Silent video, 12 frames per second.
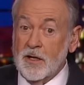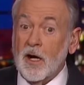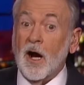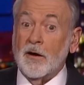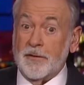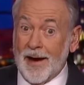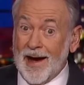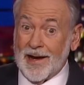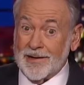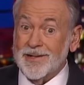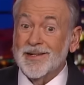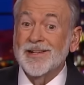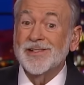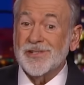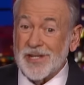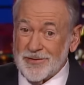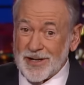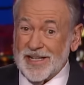are not
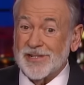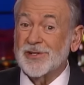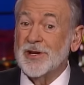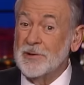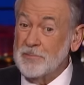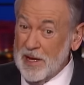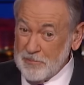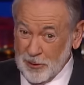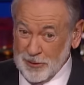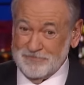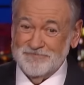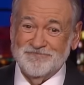serious people.